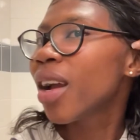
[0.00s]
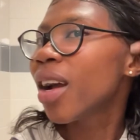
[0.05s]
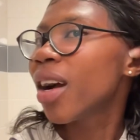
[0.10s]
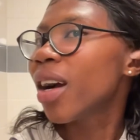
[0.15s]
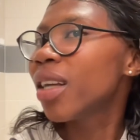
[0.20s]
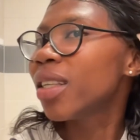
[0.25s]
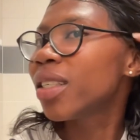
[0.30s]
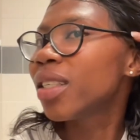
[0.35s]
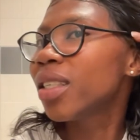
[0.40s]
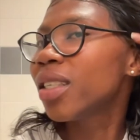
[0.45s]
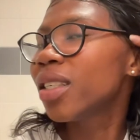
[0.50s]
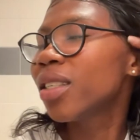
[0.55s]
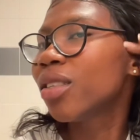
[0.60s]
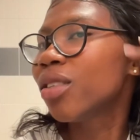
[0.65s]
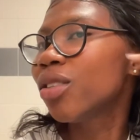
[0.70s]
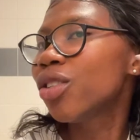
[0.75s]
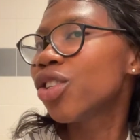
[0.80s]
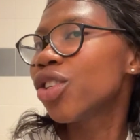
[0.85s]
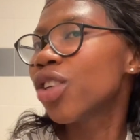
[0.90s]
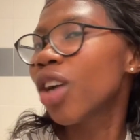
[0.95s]
I did a
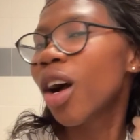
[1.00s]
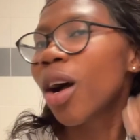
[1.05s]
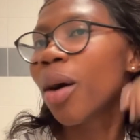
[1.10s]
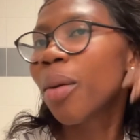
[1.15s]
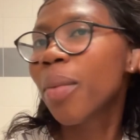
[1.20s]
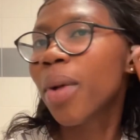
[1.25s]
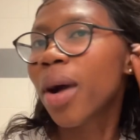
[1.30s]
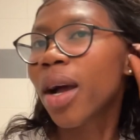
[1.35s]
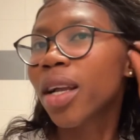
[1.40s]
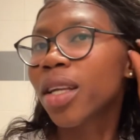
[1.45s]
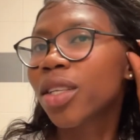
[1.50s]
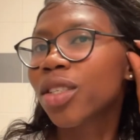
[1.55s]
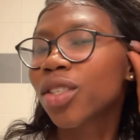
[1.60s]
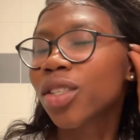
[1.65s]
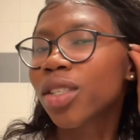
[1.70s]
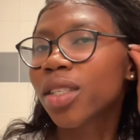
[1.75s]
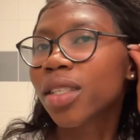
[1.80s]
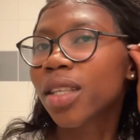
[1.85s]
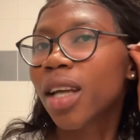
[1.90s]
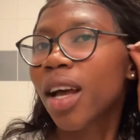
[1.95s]
good job. I
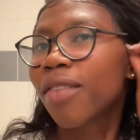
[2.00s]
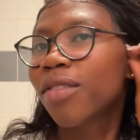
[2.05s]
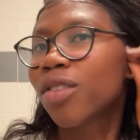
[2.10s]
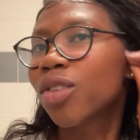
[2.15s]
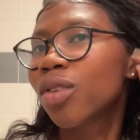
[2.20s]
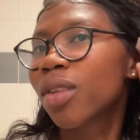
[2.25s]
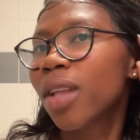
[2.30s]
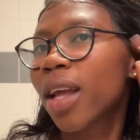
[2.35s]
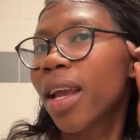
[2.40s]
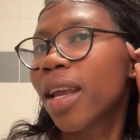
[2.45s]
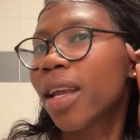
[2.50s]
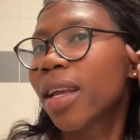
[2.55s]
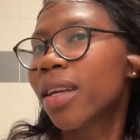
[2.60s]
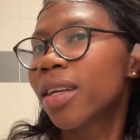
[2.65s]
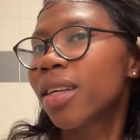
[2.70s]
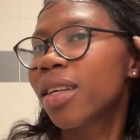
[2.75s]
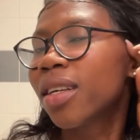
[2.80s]
just have to like,